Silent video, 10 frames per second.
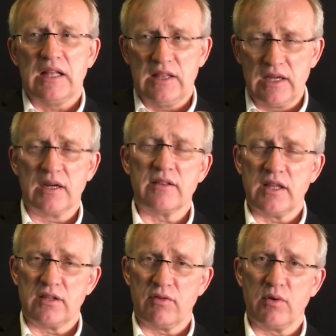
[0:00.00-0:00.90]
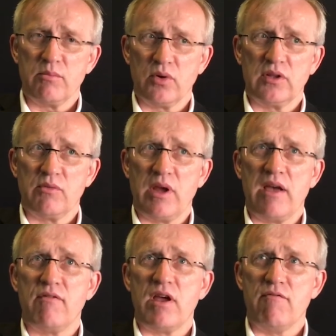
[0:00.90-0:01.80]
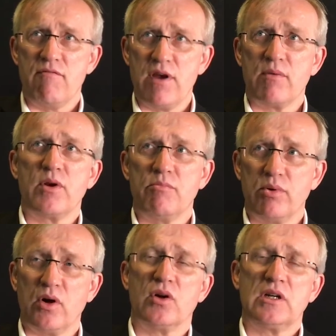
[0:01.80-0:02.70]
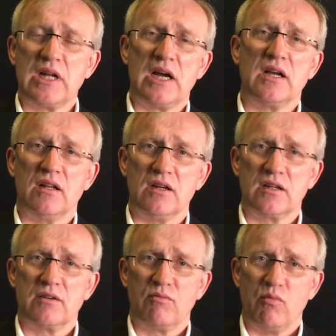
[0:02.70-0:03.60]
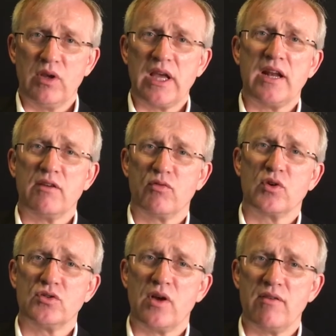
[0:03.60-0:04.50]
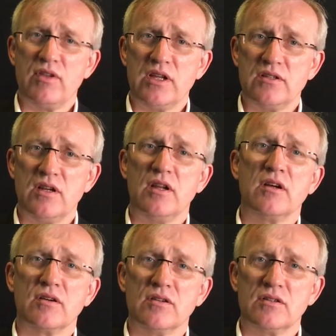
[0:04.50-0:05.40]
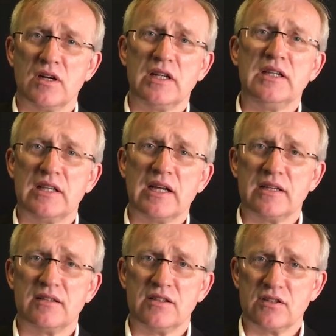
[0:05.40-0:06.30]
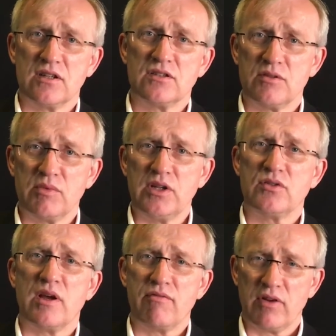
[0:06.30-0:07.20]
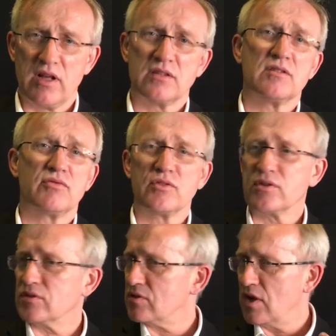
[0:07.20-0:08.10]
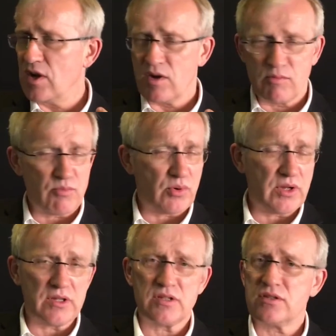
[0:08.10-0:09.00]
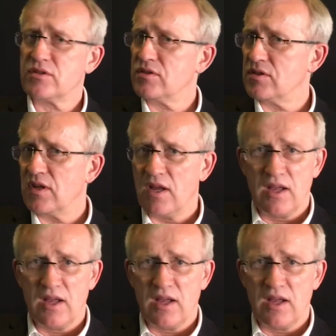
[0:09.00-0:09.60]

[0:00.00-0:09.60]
I think it's very important that we have a very broad dialogue. we can't afford to have the engineers lead that discussion. We need to have philosophers, priests,